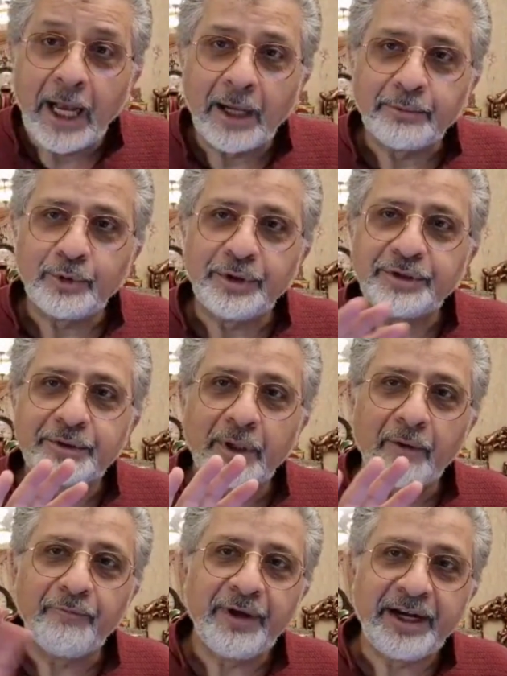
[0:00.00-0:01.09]
I'm doing
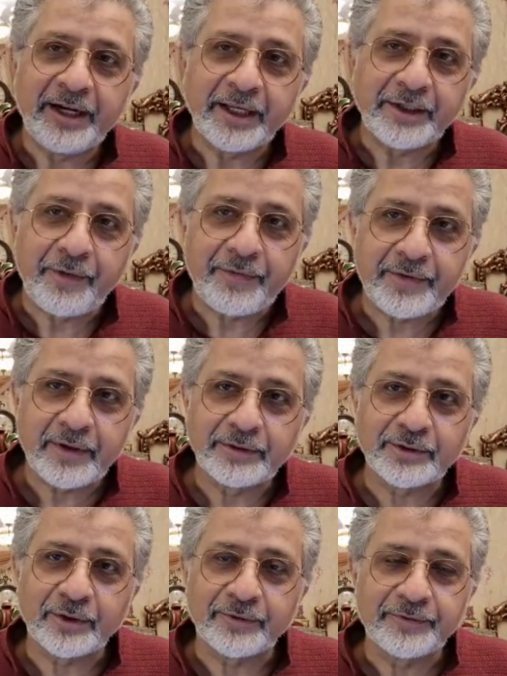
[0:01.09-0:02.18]
a very nice
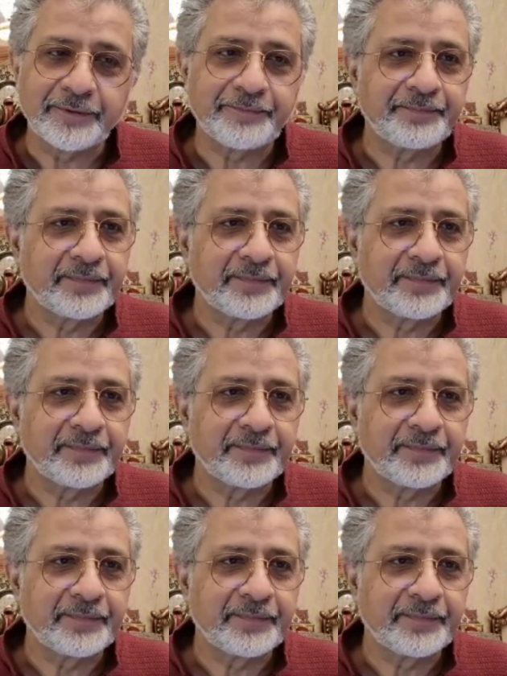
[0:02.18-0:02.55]
sort of